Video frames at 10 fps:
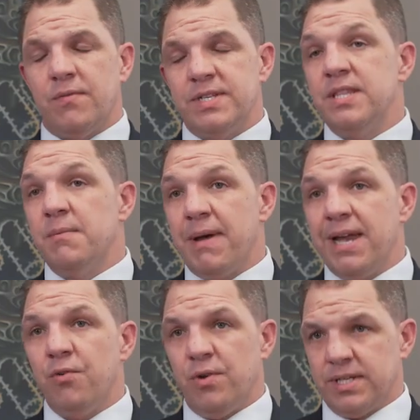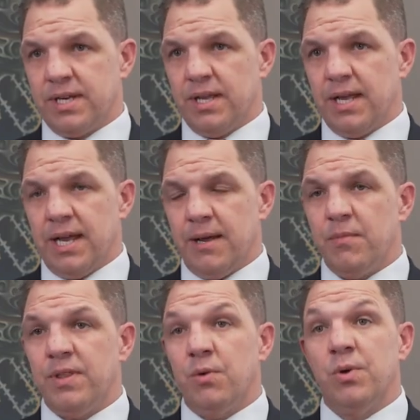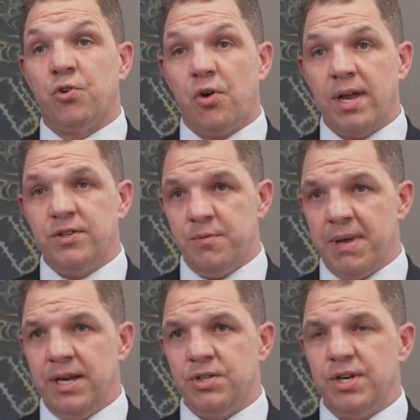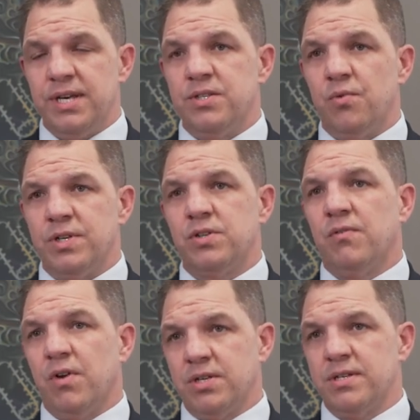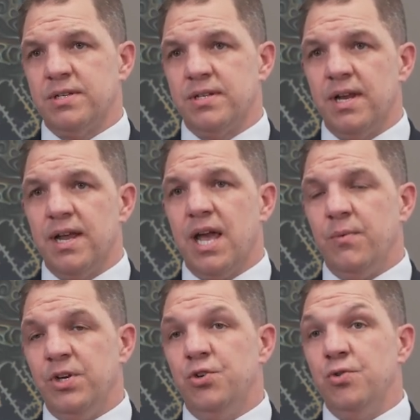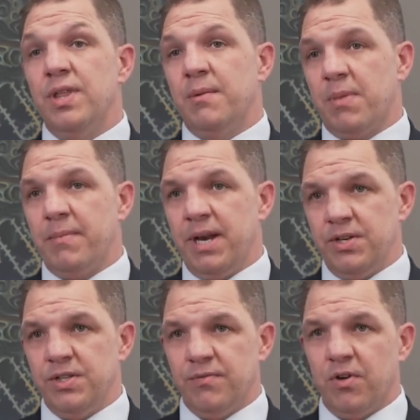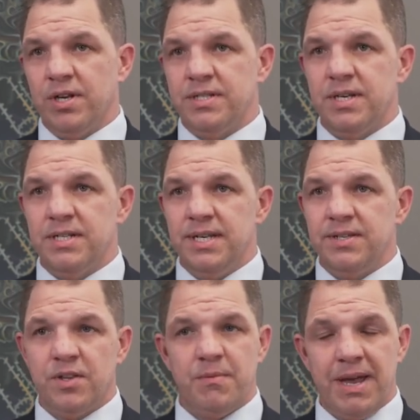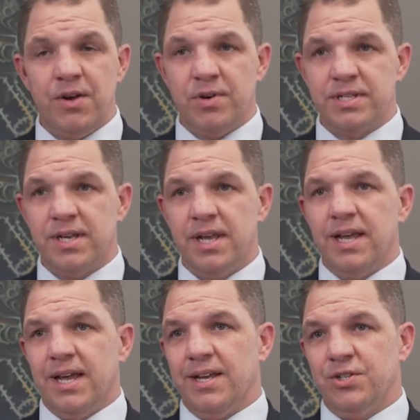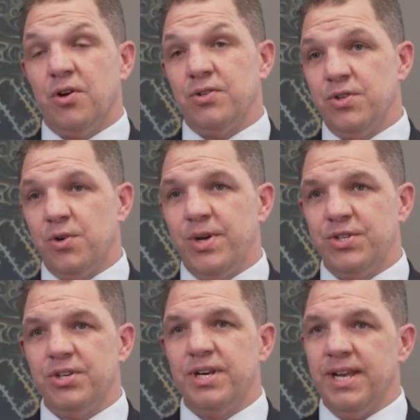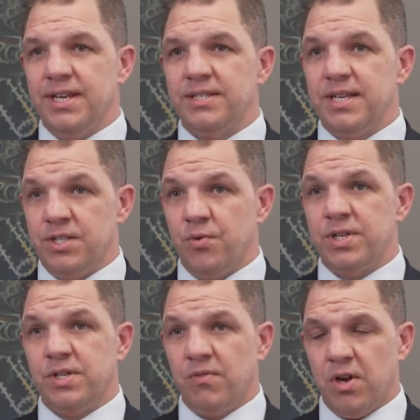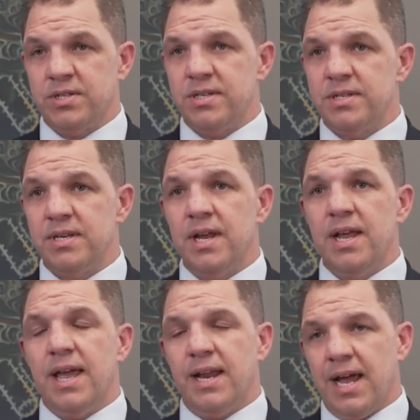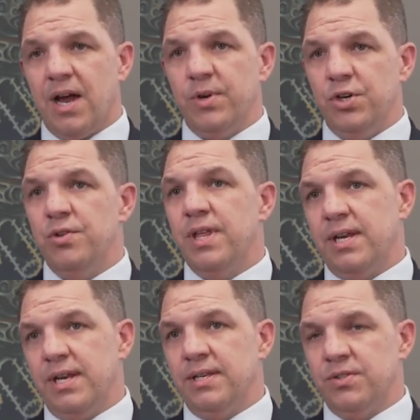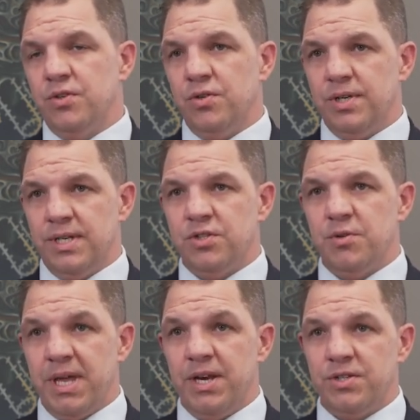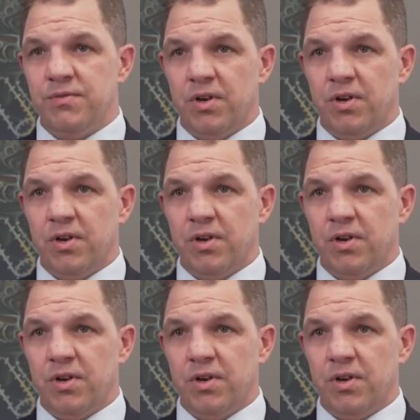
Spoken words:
Obviously, the main risk that we're trying to manage is the risk of losses, and we do that by managing the volatility. So the main risk, to answer your question, is the risk of losses, and how we do that is to manage the